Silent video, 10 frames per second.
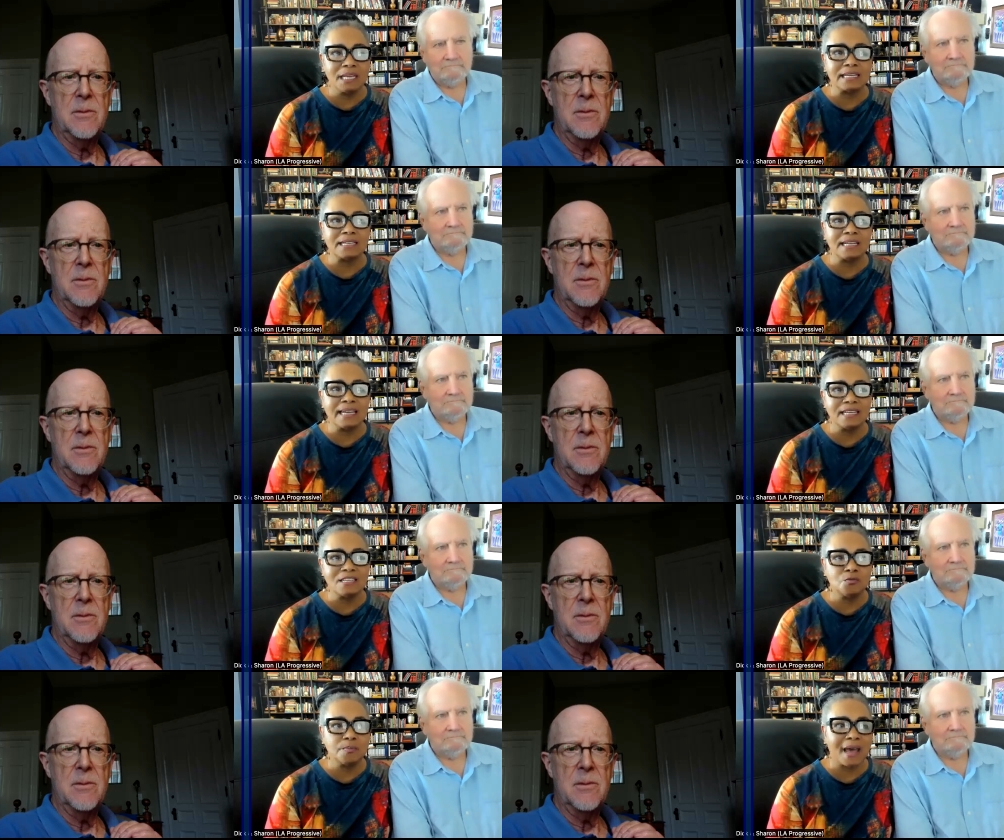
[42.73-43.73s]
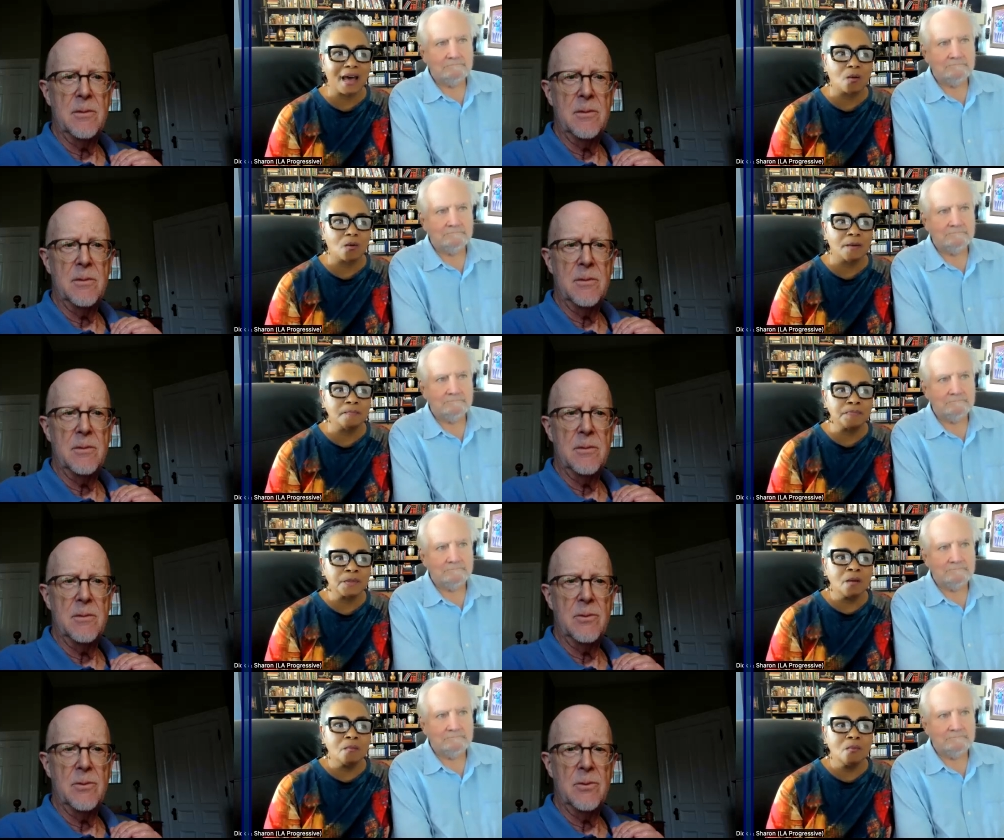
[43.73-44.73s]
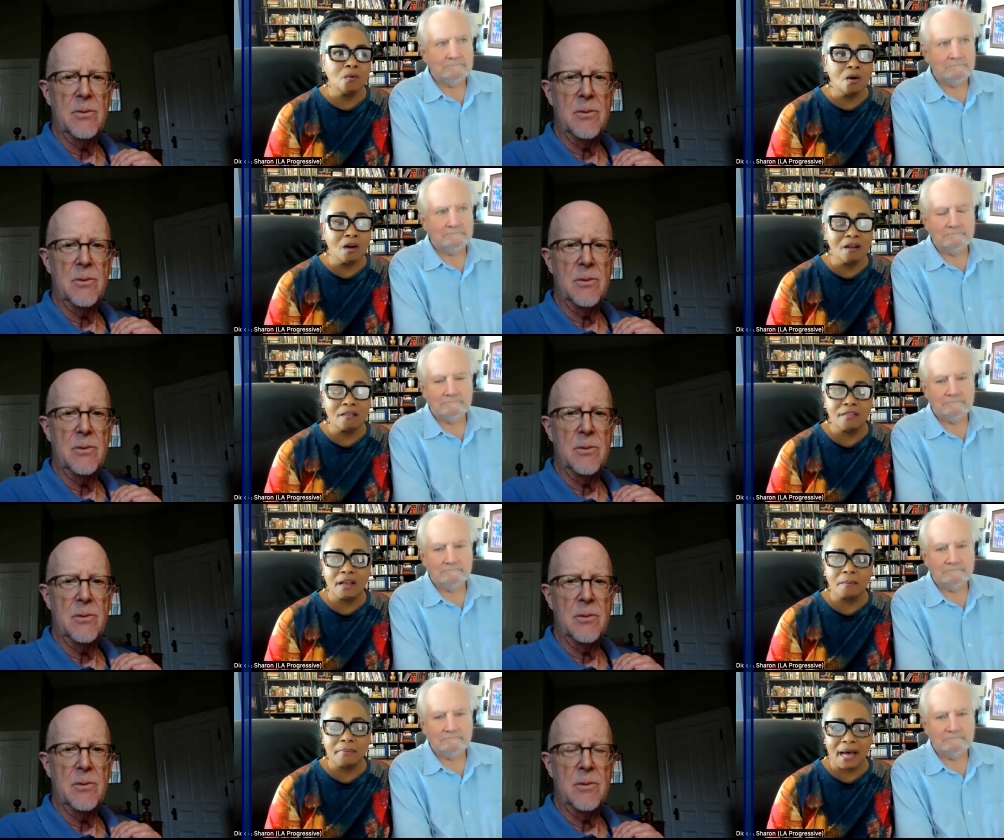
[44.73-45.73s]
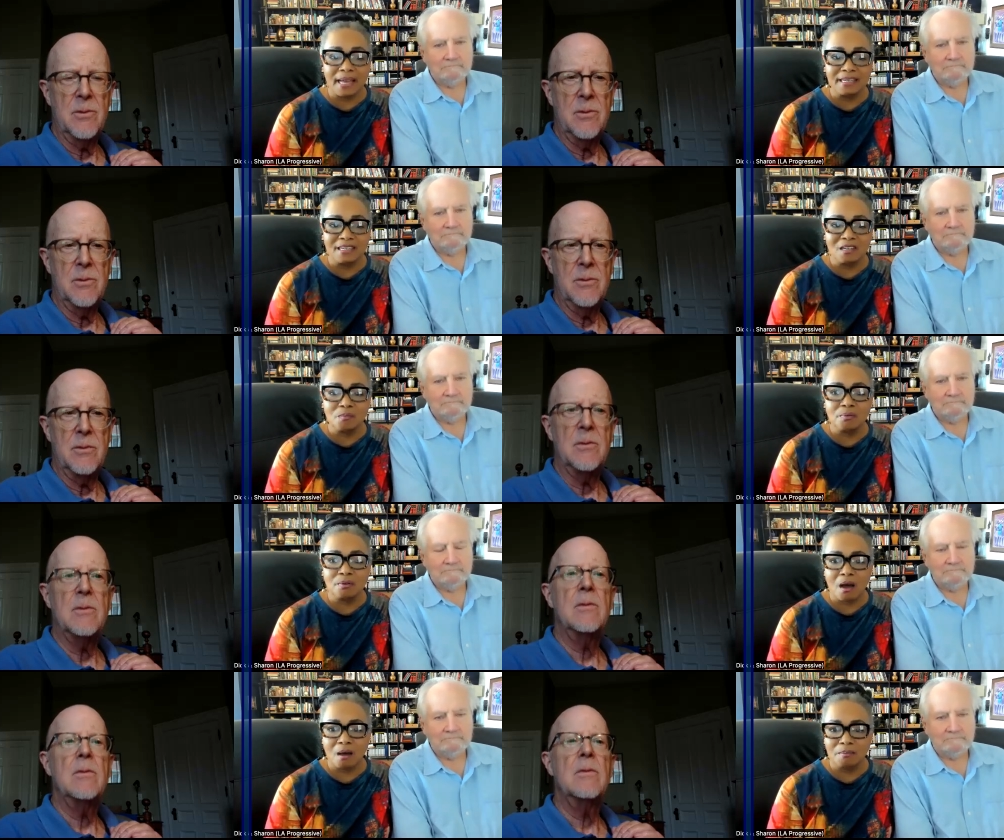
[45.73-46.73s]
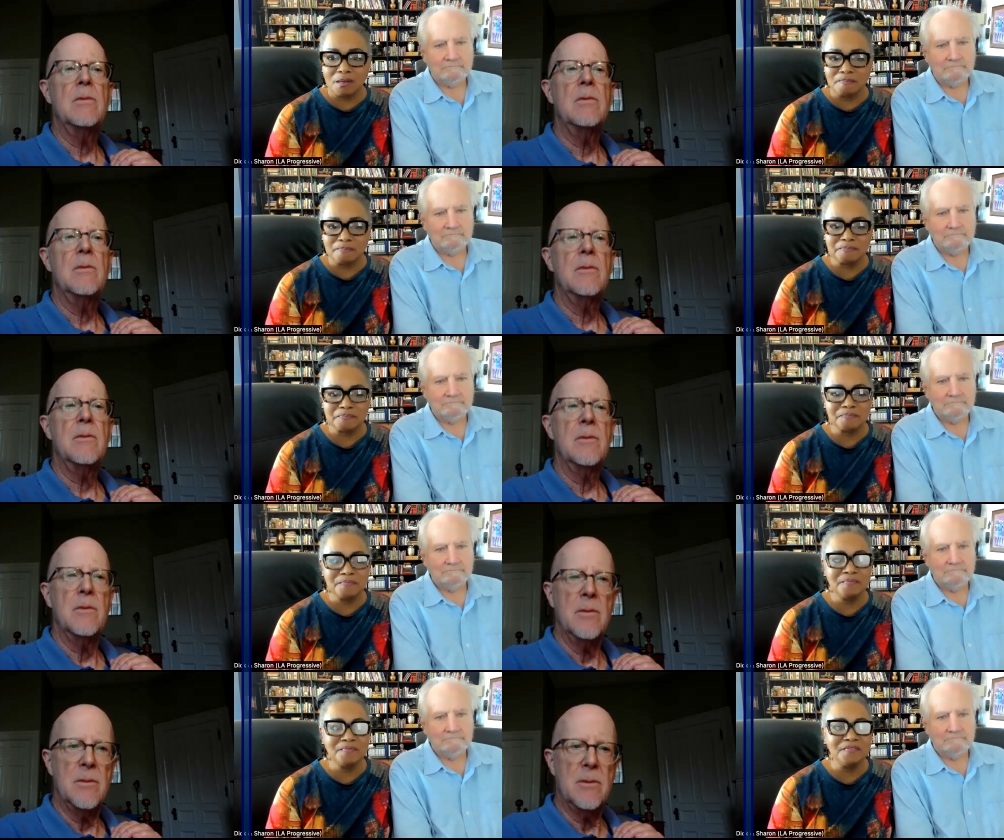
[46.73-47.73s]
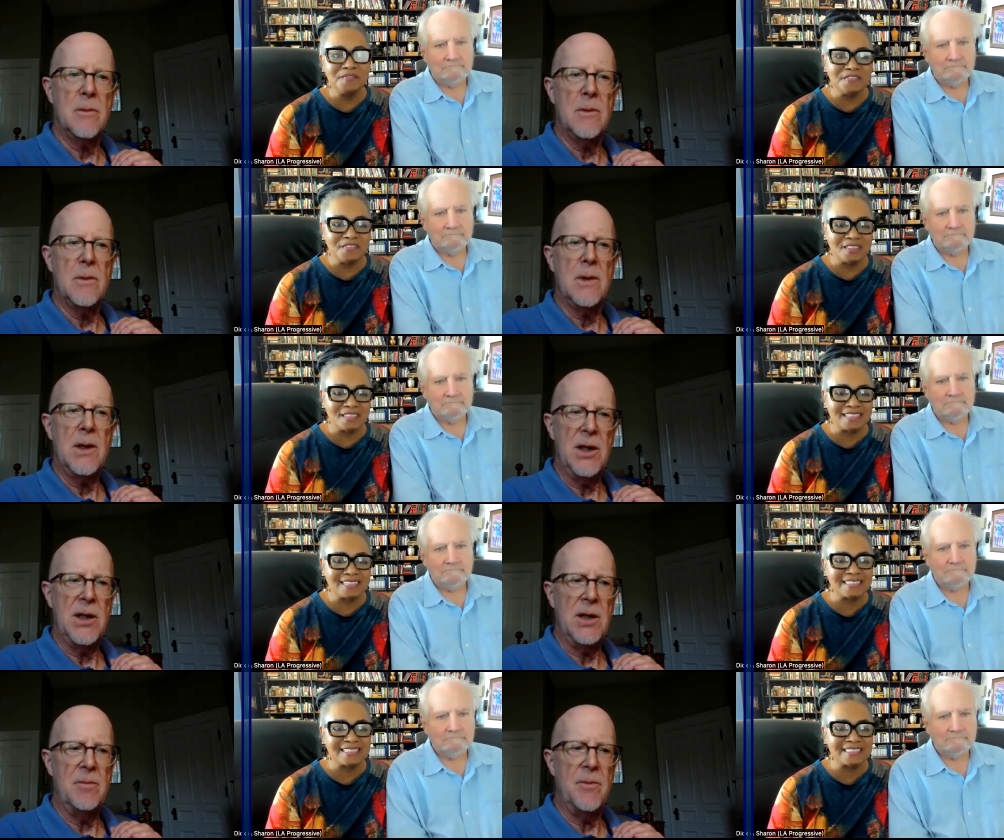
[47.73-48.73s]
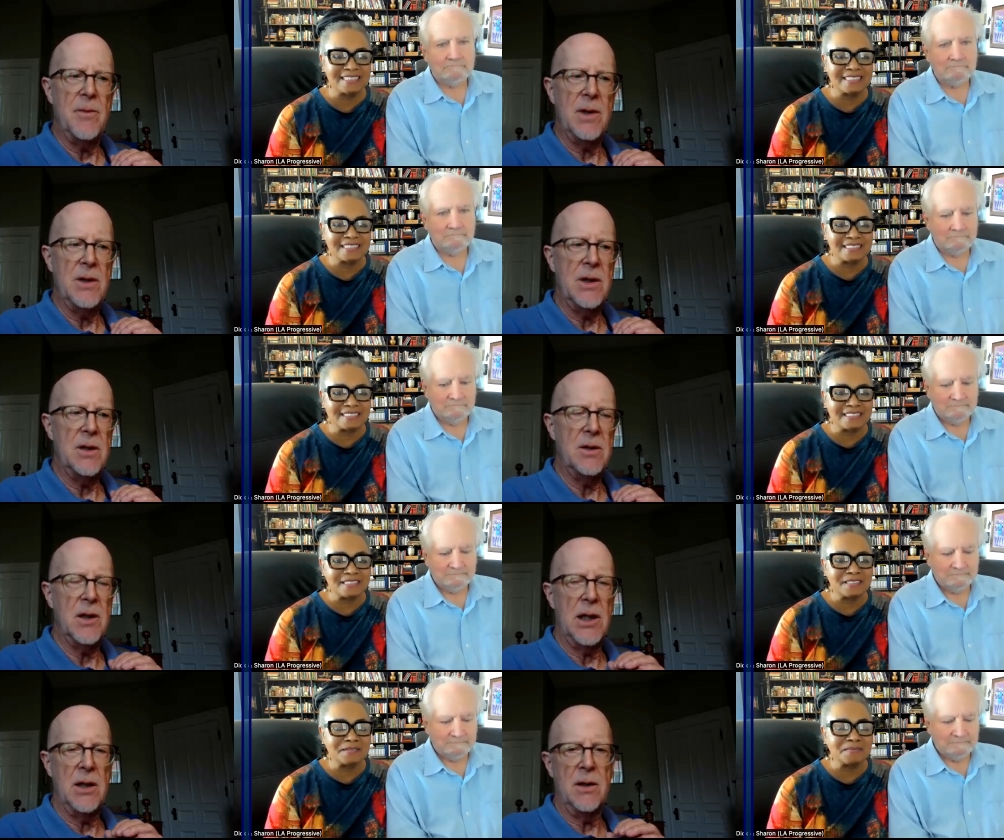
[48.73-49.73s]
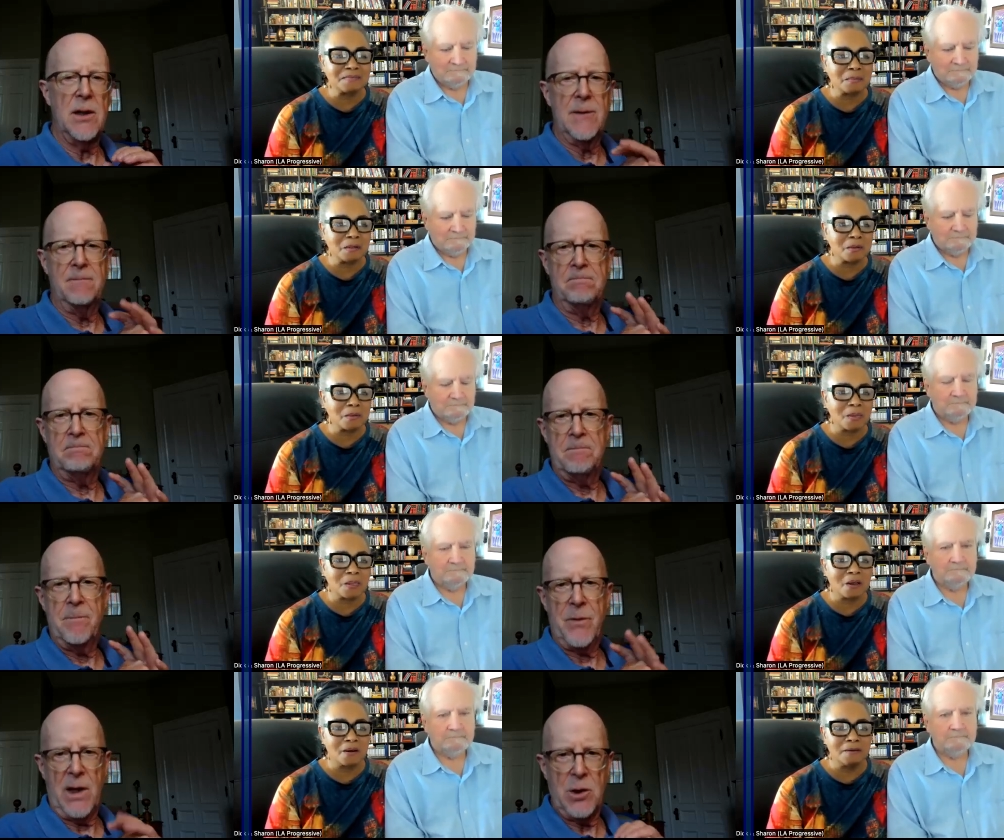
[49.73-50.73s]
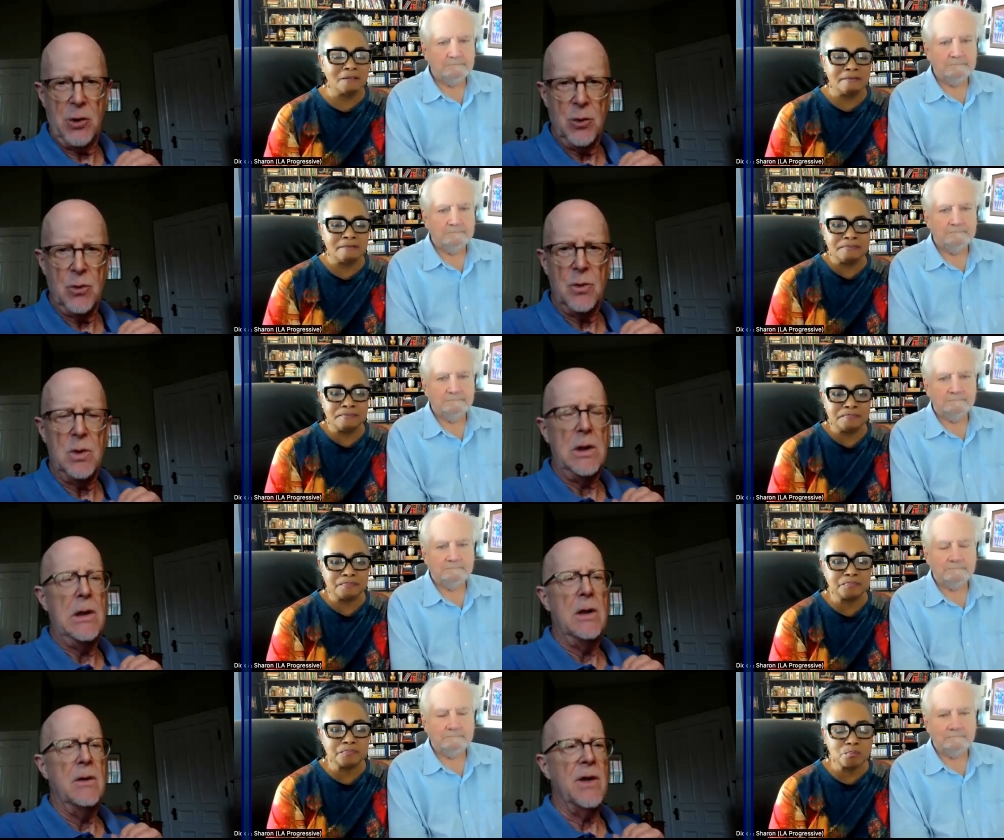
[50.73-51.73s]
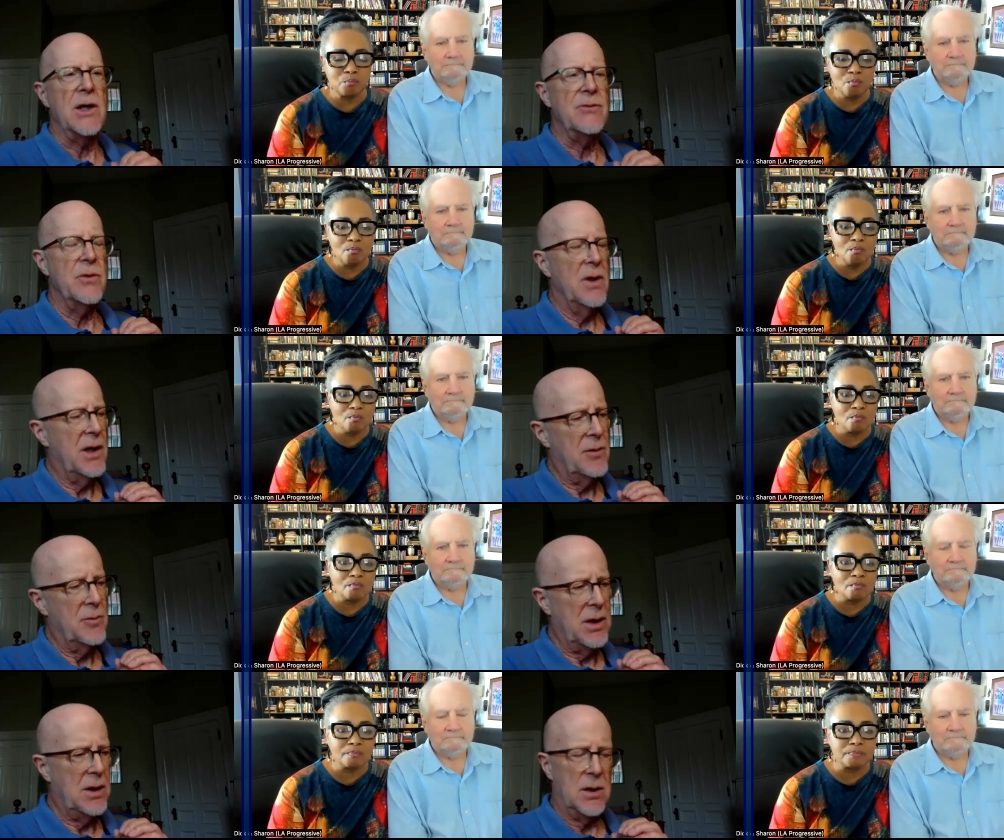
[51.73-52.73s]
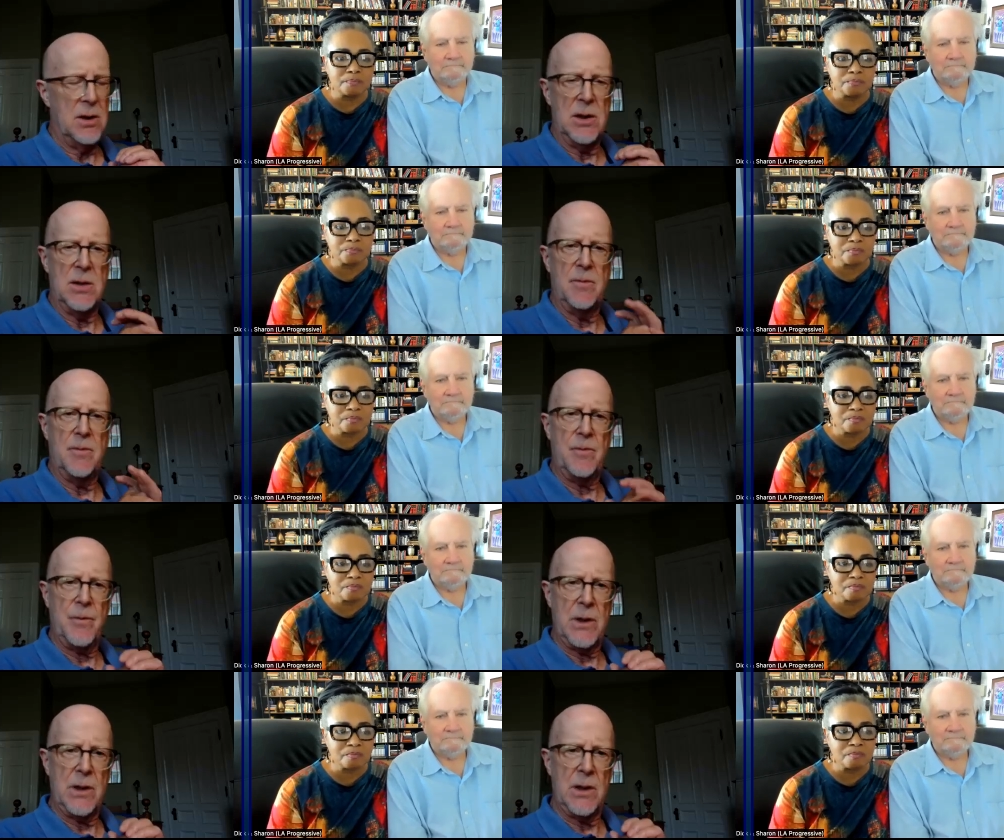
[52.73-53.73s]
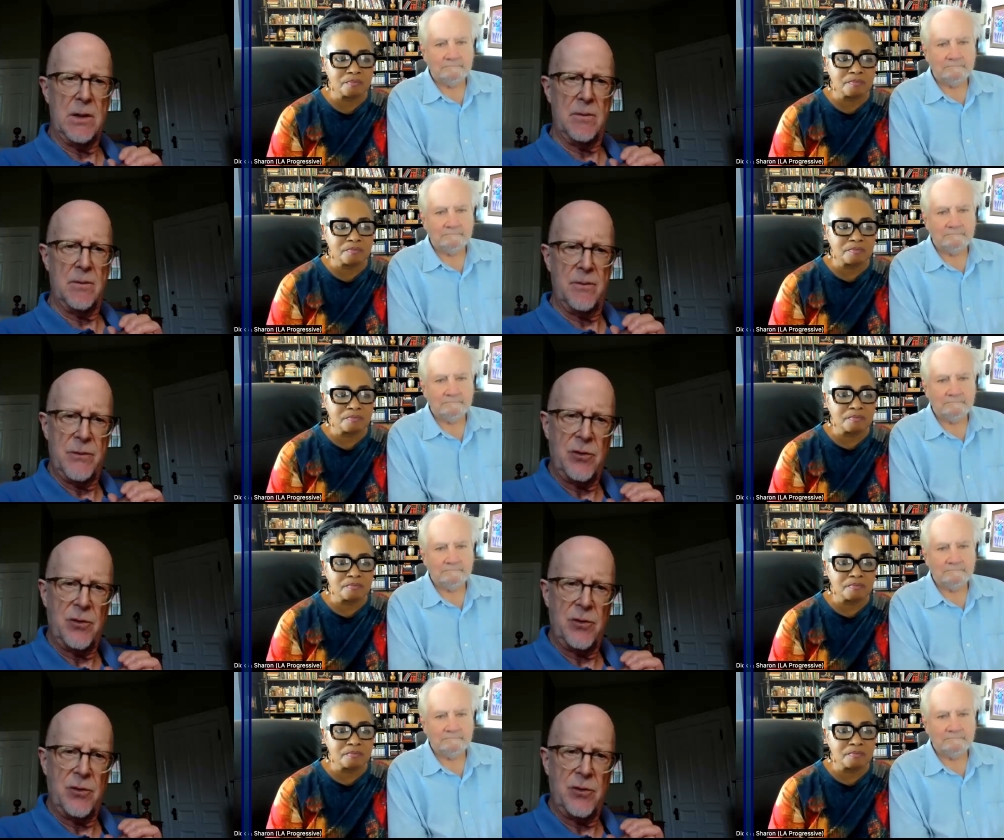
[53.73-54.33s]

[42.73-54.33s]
Speaker 1: Men Clinging to Power, More Than a Biden Problem.
Speaker 2: Indeed, indeed. And uh, thank you. Thank you for letting me uh, uh,